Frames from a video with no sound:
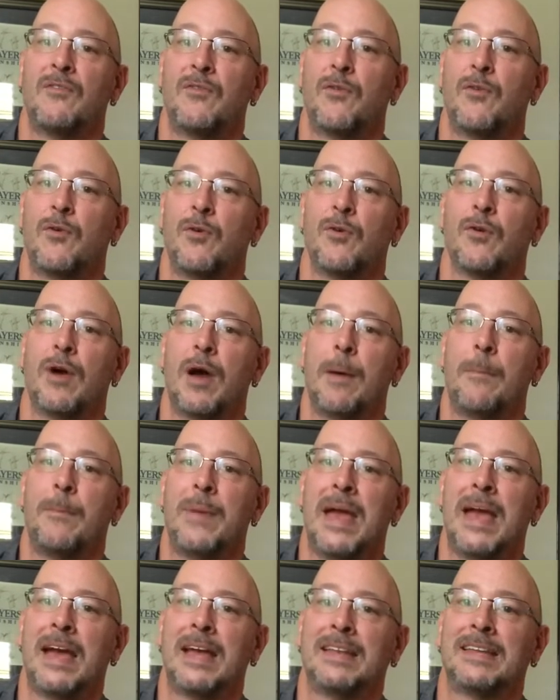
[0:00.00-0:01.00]
for a
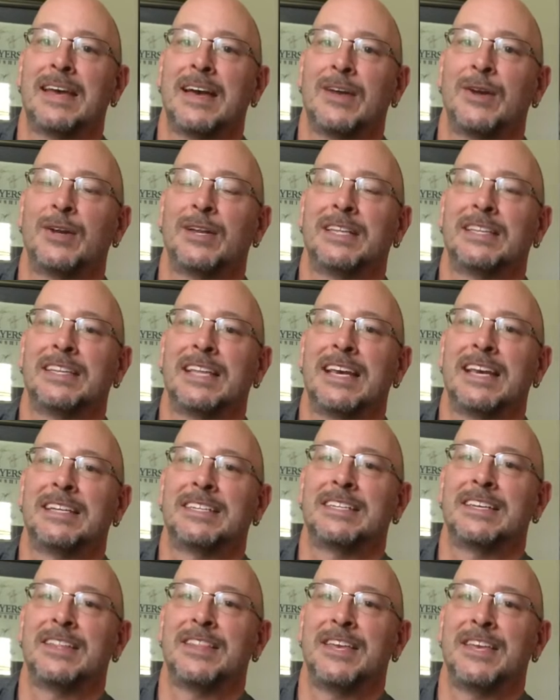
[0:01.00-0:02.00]
band down in
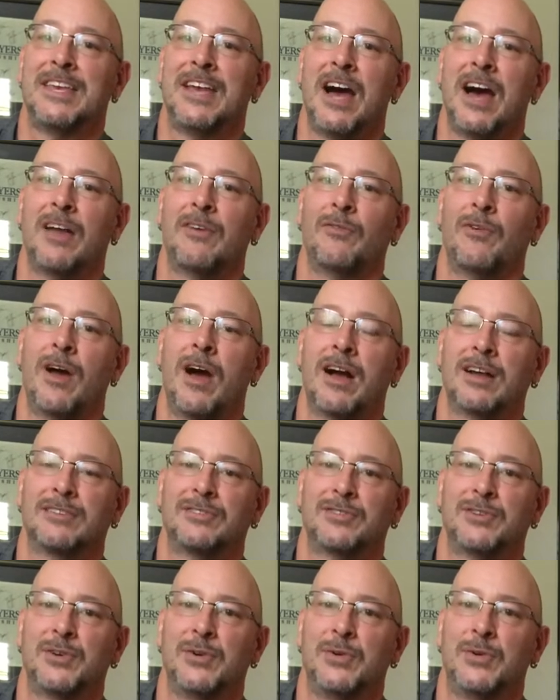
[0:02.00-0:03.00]
Atlanta, the Yacht Rock
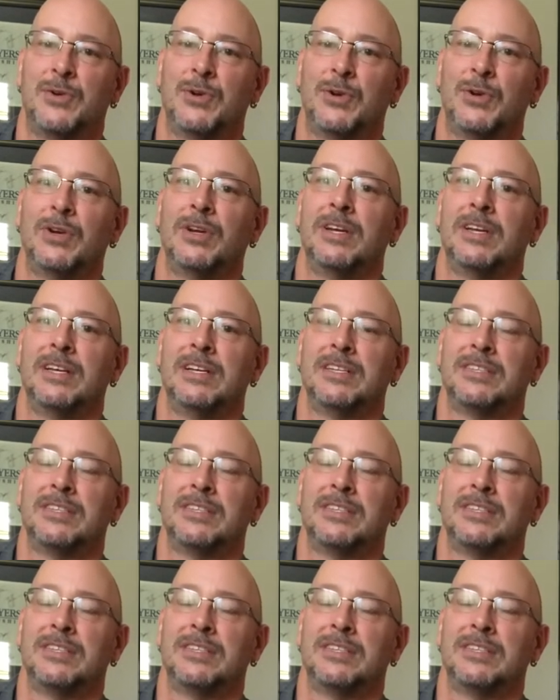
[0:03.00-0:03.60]
Schooner.